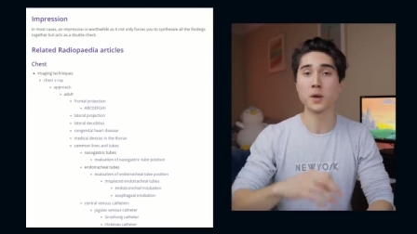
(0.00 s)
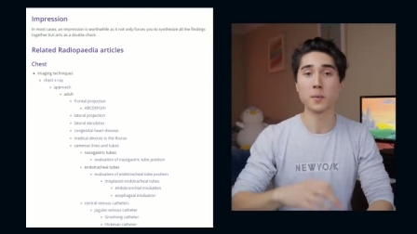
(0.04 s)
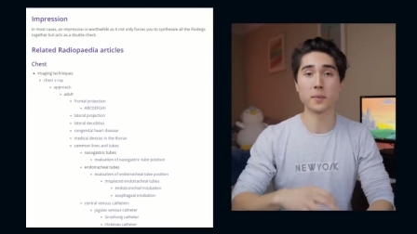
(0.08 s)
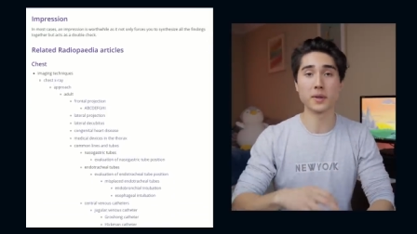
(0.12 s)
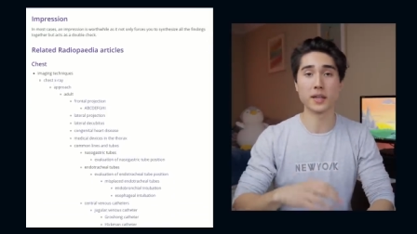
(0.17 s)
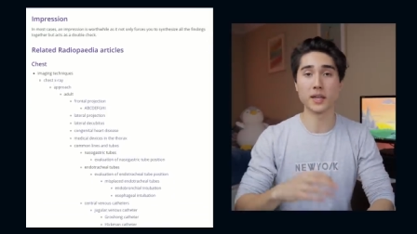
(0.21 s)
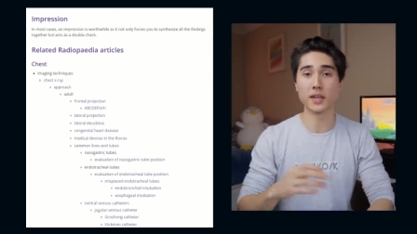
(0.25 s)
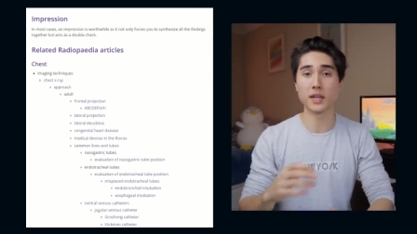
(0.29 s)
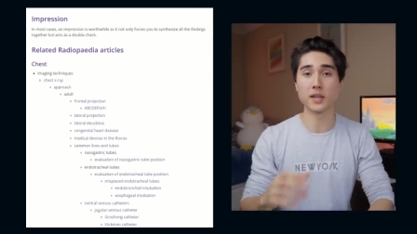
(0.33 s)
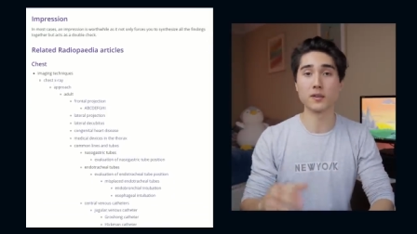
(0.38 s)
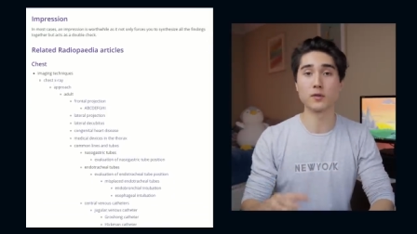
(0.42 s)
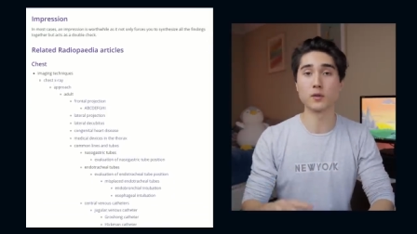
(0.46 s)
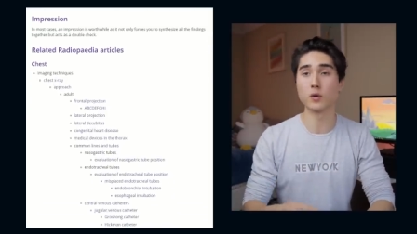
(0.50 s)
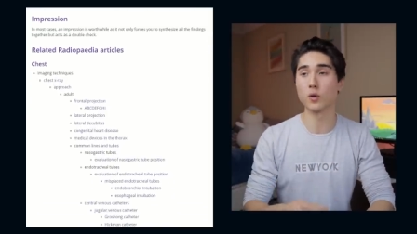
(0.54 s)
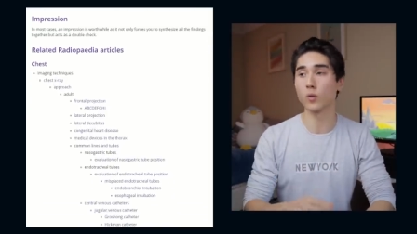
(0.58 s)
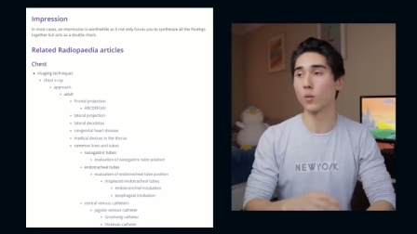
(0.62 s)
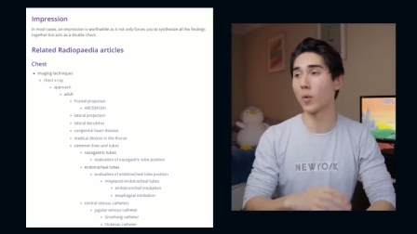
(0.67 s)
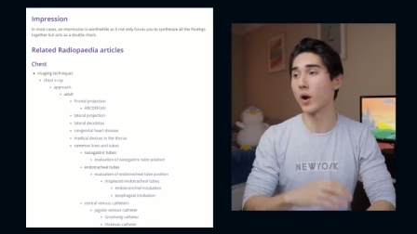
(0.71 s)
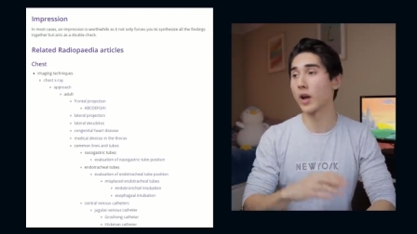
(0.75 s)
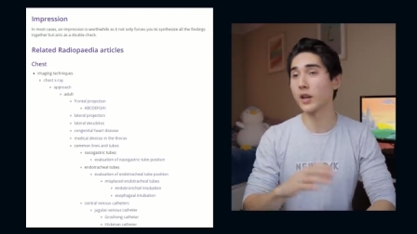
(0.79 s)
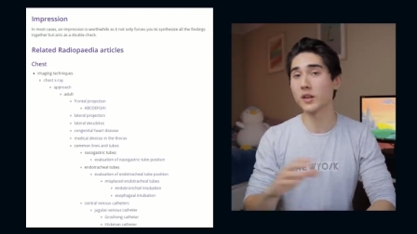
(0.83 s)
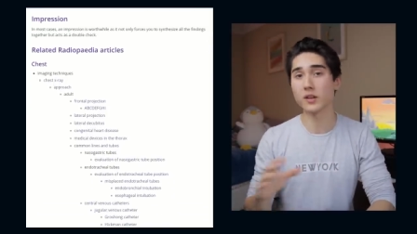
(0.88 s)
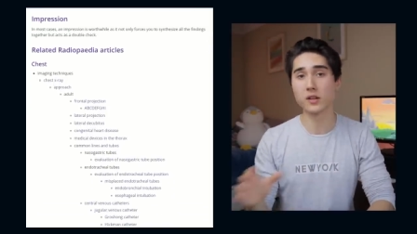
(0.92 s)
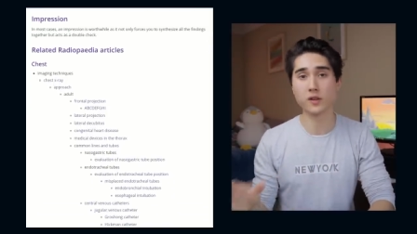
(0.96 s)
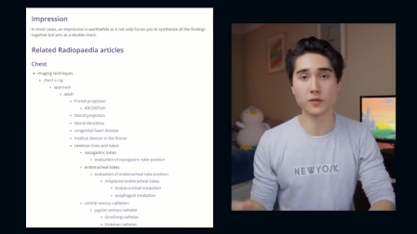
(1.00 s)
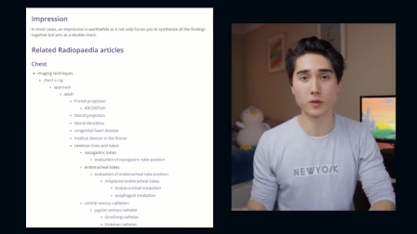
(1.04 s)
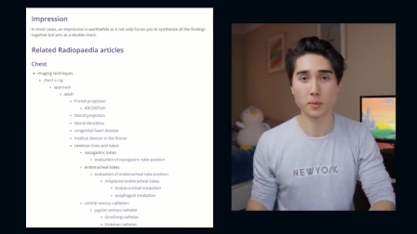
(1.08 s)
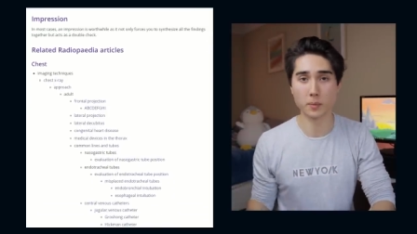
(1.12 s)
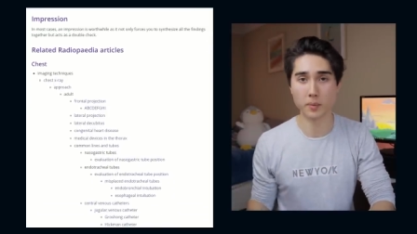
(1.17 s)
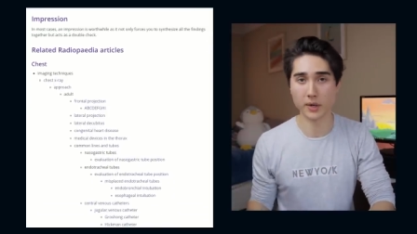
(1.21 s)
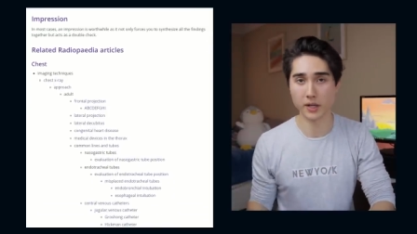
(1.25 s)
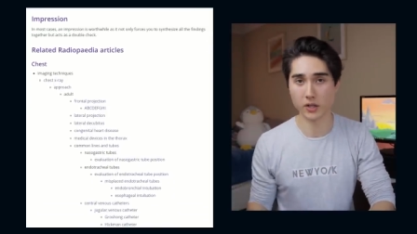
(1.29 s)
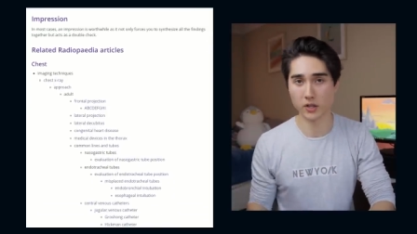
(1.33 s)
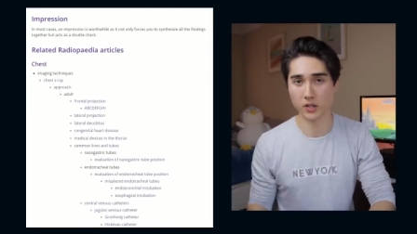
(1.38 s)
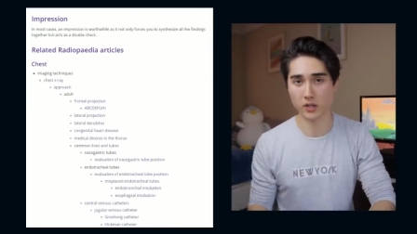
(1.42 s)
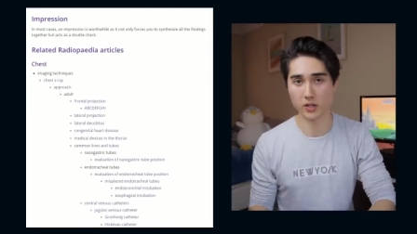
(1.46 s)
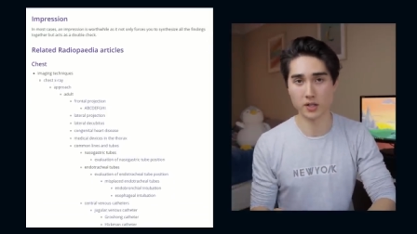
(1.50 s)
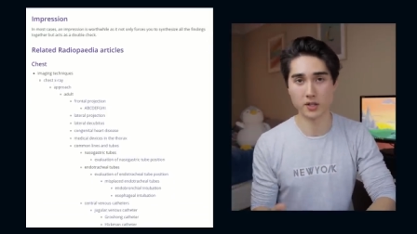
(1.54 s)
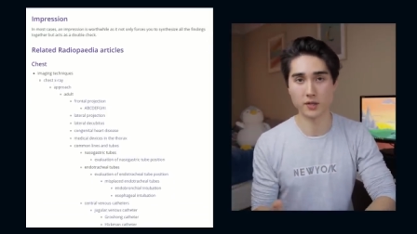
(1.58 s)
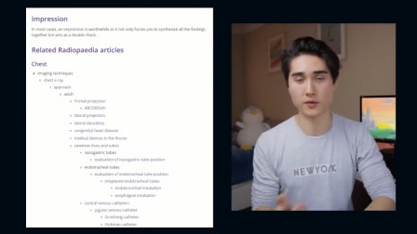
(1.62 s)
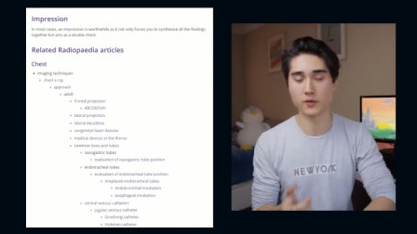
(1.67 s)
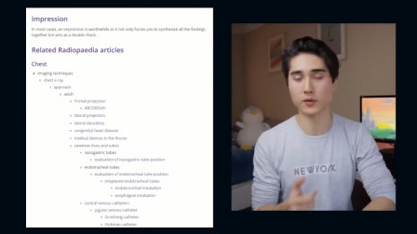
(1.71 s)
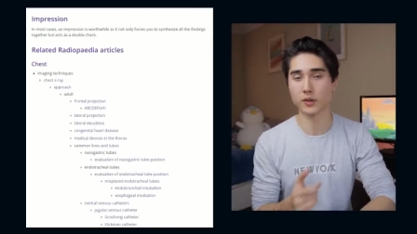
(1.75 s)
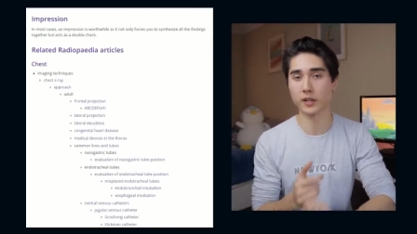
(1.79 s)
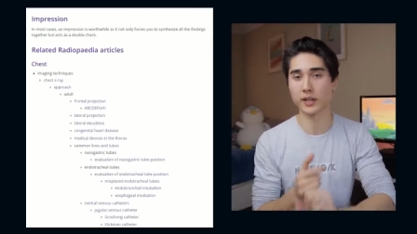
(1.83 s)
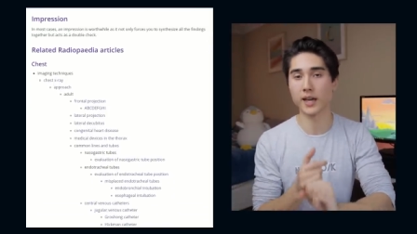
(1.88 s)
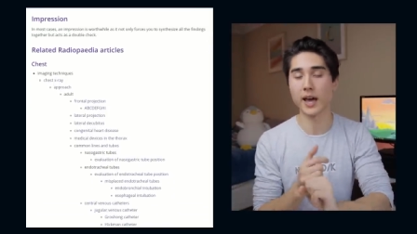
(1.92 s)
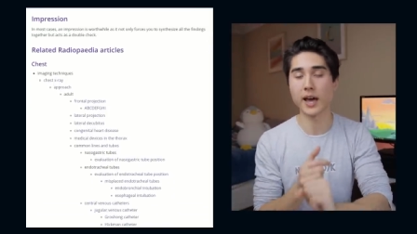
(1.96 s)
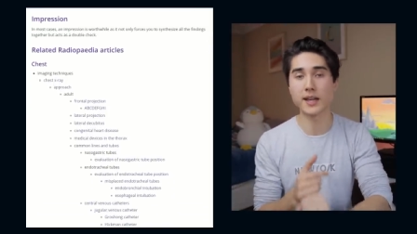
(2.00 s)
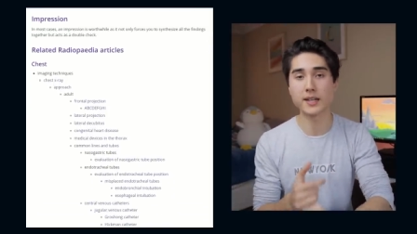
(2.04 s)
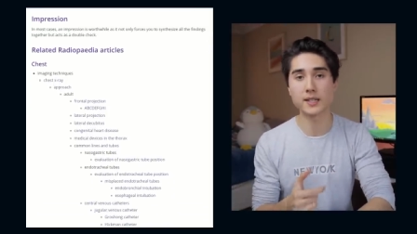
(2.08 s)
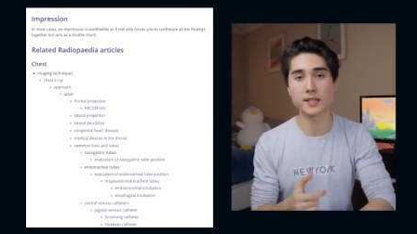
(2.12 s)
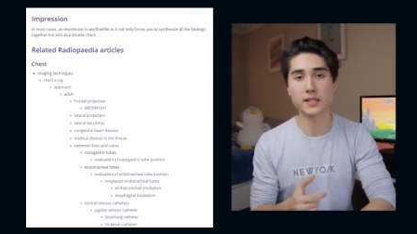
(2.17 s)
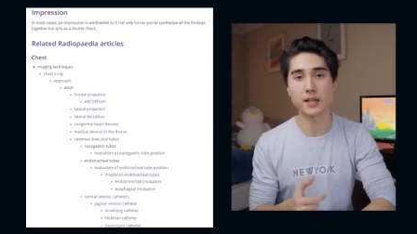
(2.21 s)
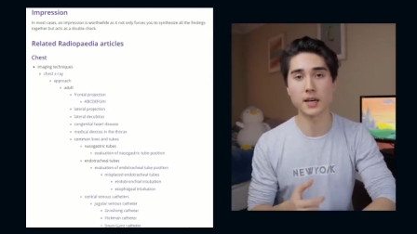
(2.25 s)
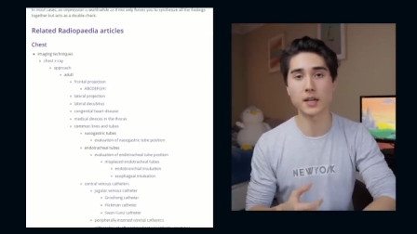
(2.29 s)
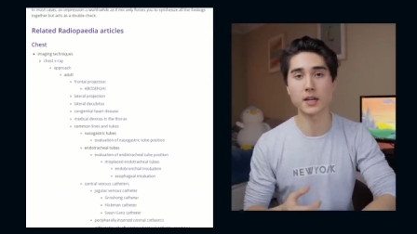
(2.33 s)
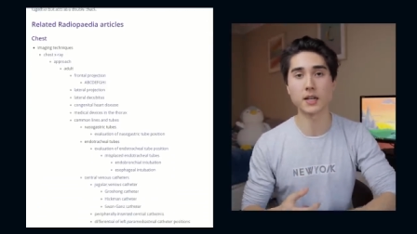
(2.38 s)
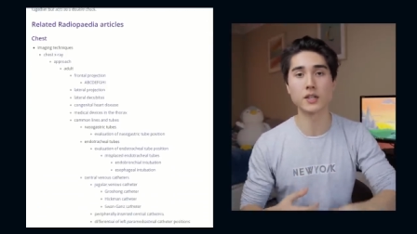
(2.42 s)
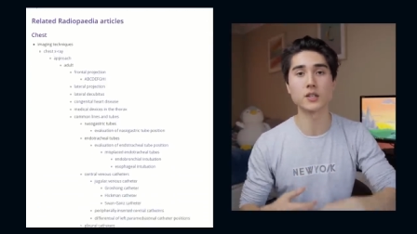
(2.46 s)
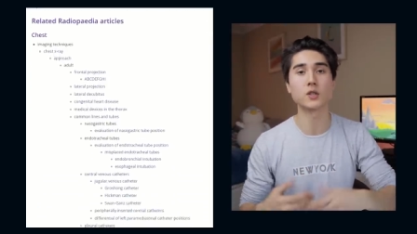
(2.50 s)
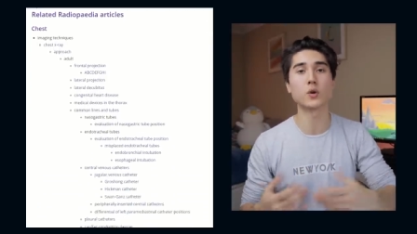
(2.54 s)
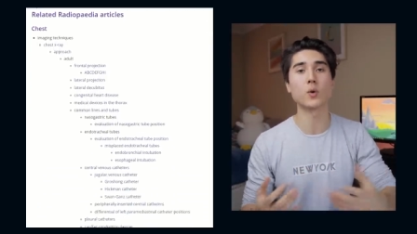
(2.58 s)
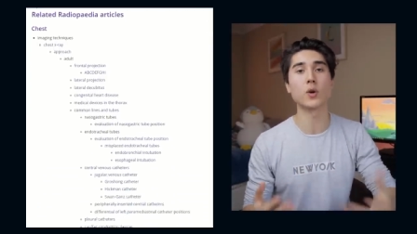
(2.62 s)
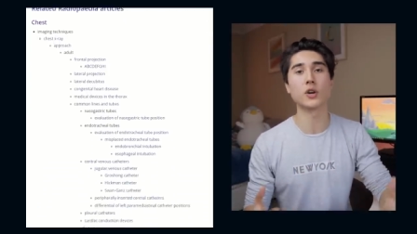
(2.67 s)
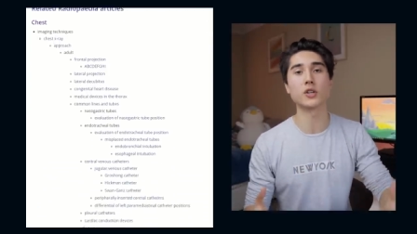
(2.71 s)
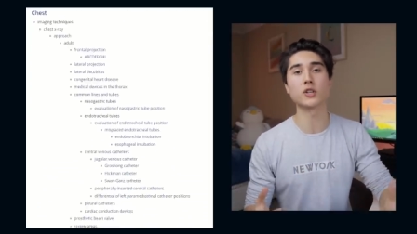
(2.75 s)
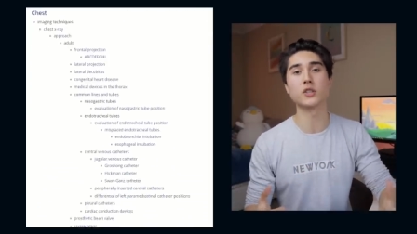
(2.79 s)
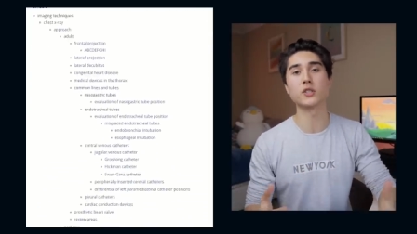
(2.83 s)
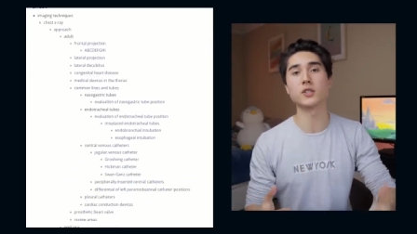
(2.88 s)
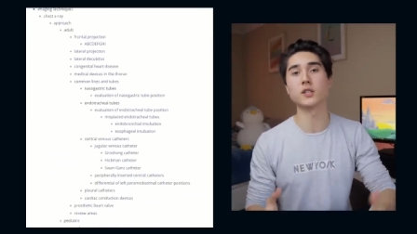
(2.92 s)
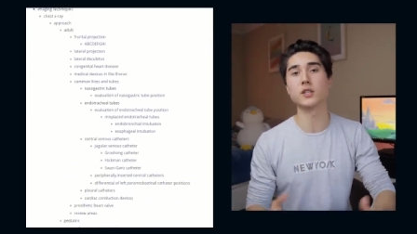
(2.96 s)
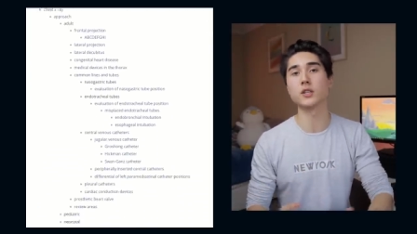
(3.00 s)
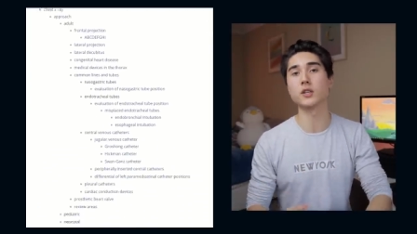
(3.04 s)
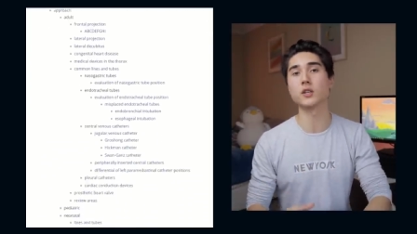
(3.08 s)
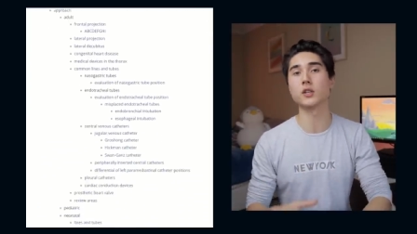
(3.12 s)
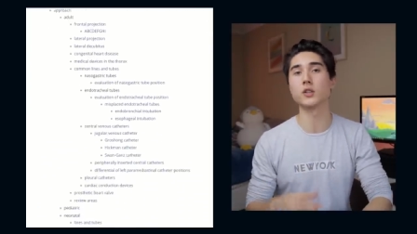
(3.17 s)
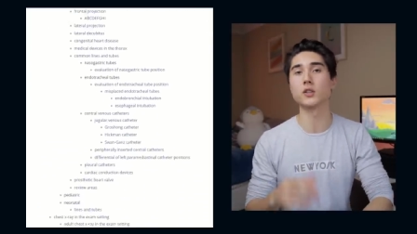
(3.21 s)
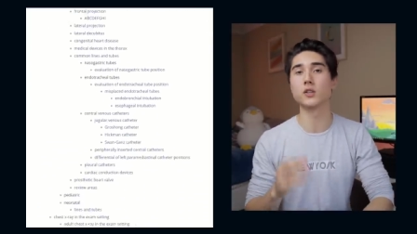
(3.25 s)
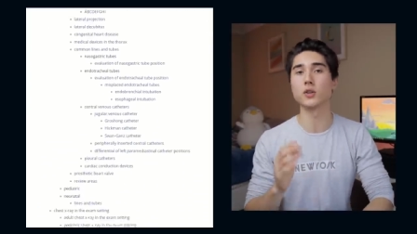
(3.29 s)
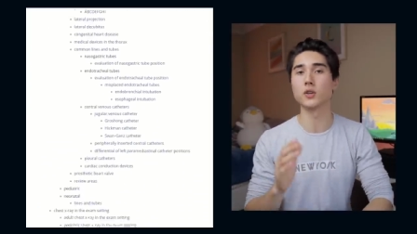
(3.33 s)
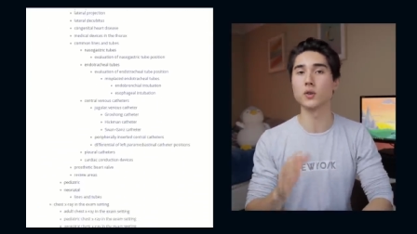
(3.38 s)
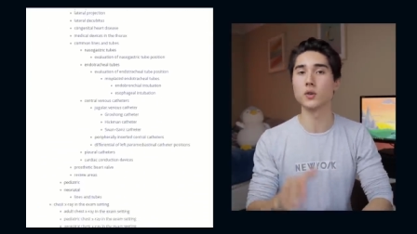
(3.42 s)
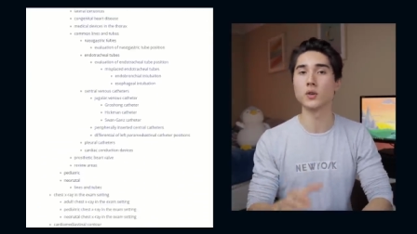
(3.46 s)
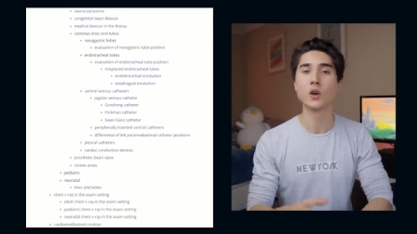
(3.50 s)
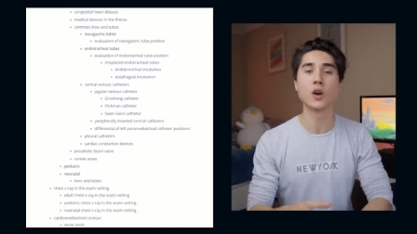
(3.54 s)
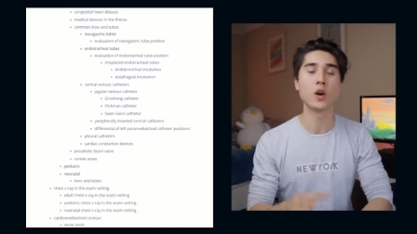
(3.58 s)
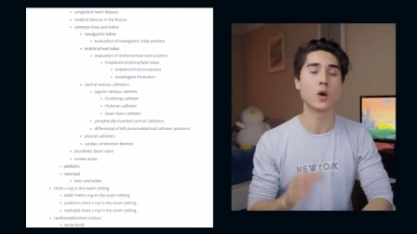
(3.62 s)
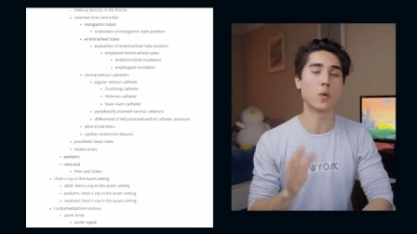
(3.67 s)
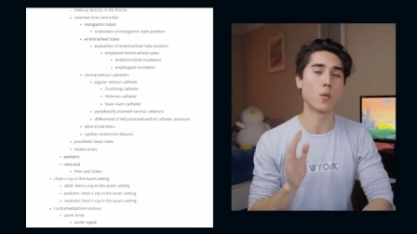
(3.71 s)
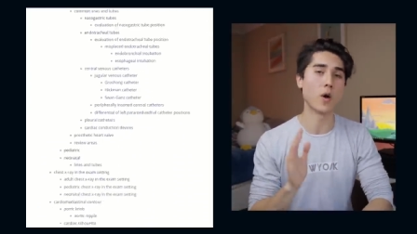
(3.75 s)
but they give you a range of different pictures, of different case studies, questions that you can do.